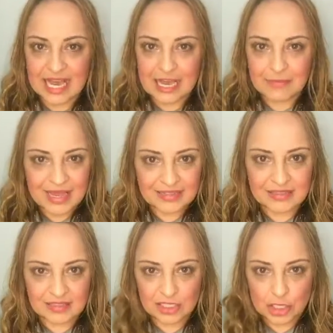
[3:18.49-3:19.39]

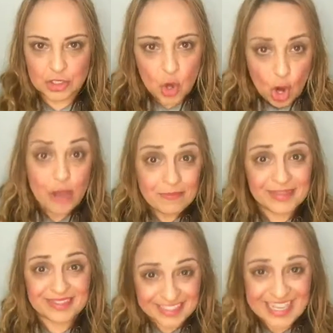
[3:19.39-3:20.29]
as your home
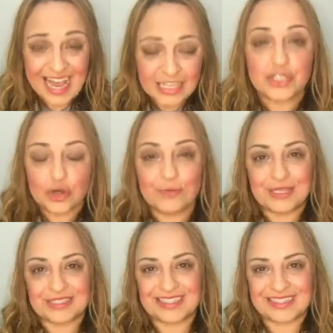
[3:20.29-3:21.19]
business as your
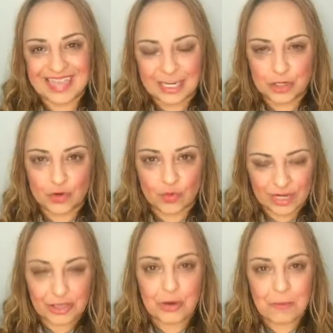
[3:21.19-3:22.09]
business and
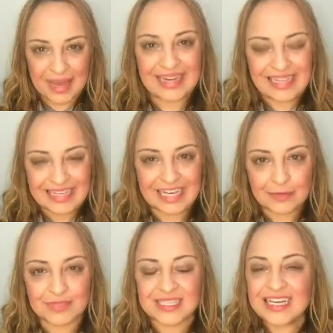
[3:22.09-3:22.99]
one of your main
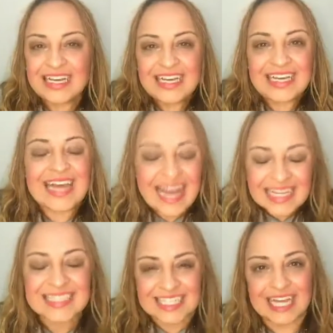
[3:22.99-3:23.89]
incomes, it
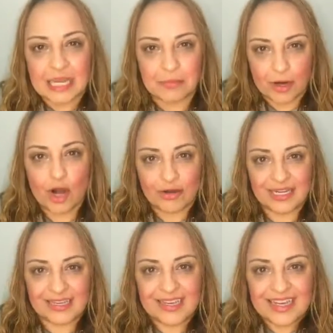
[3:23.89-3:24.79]
has to take
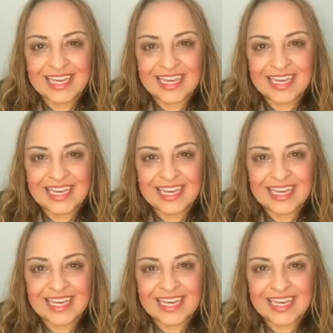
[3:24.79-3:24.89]
priority.